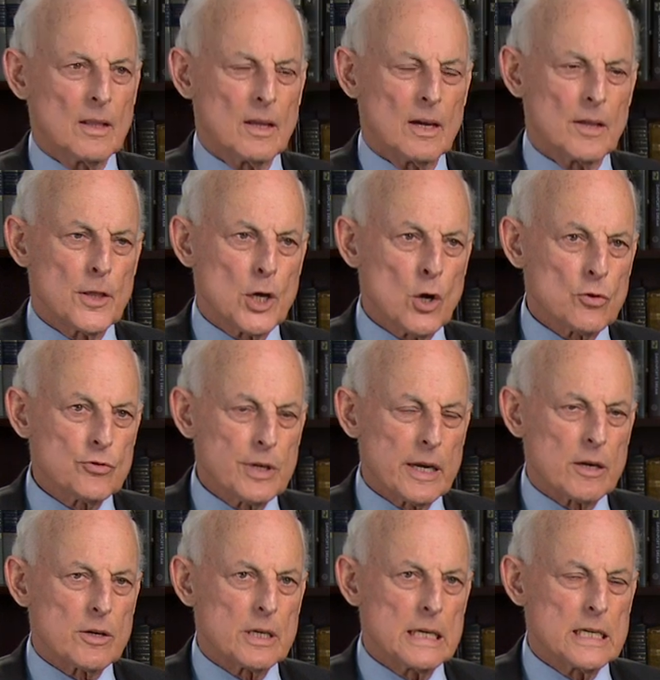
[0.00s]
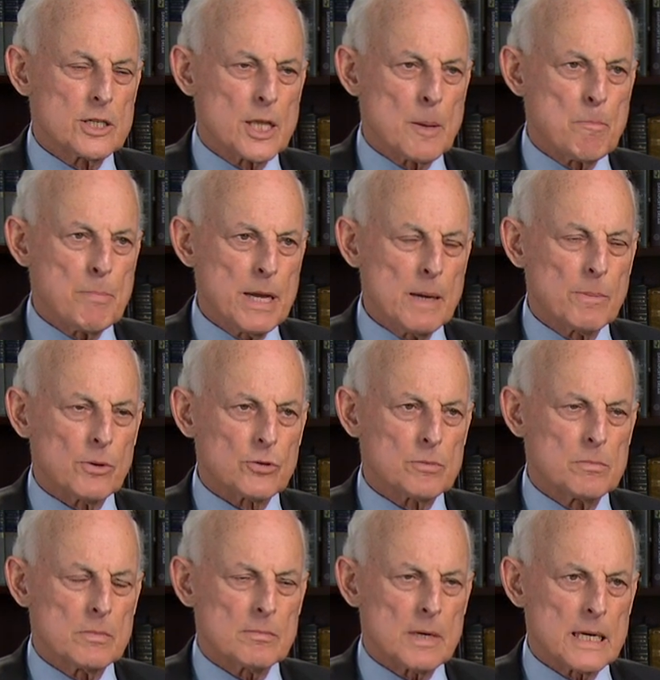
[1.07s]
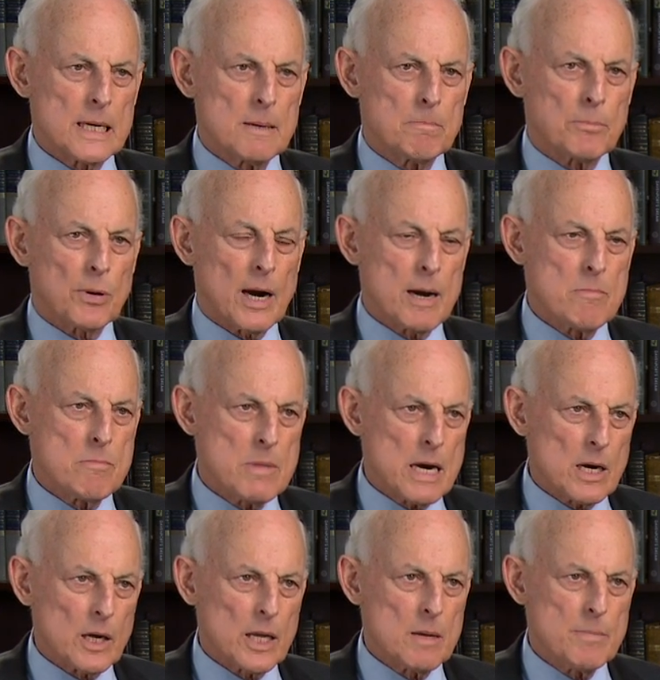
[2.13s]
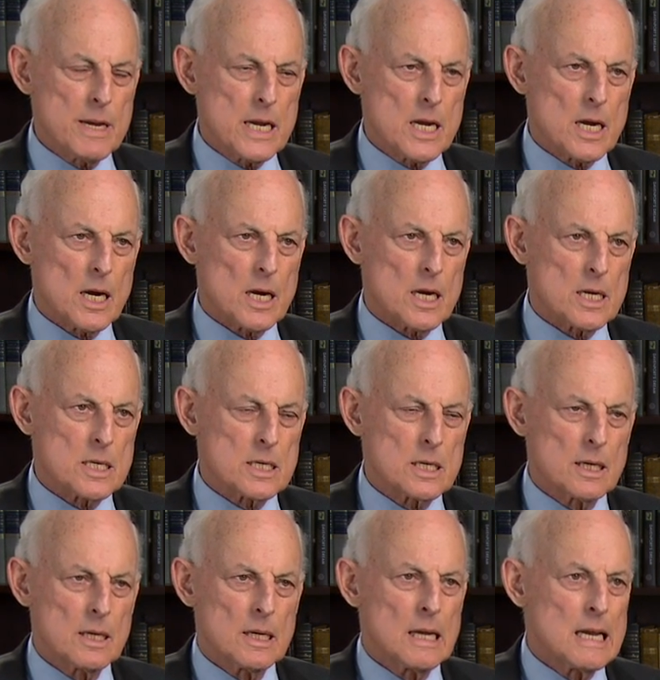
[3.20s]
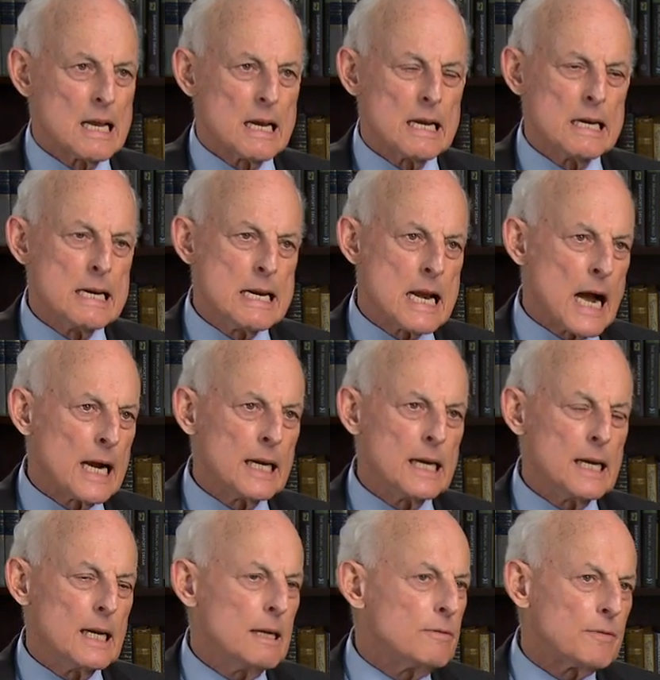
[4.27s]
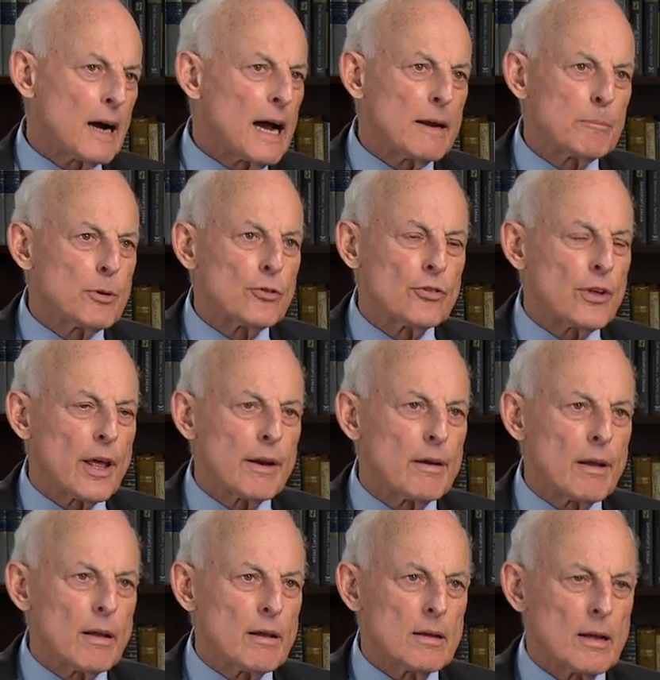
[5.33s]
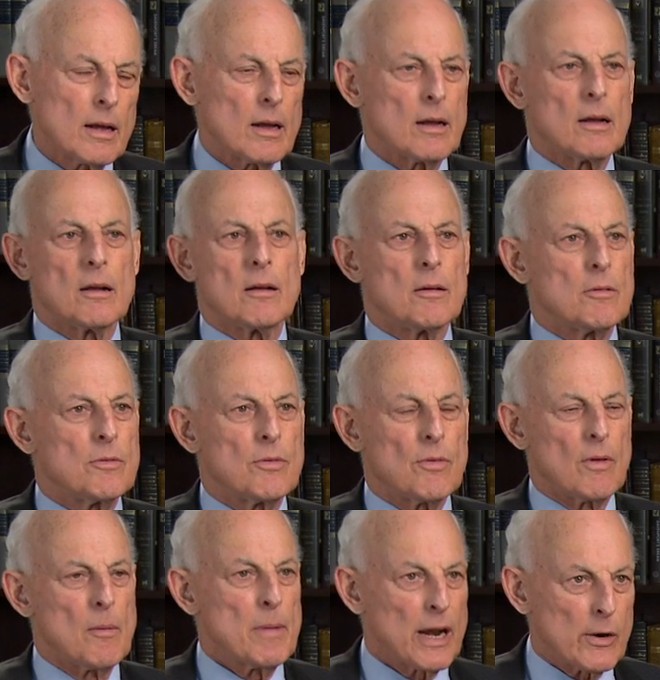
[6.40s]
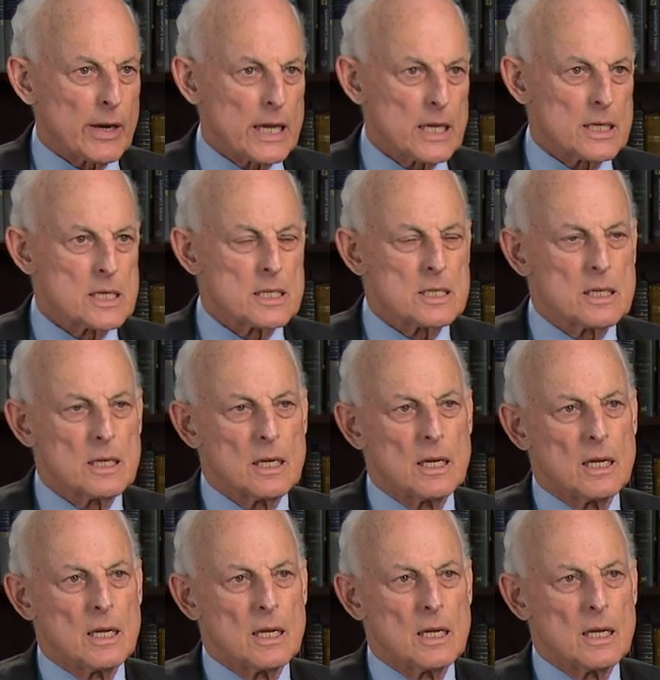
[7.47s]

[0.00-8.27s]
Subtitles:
The gold standard is the people's money primarily because 95% of Americans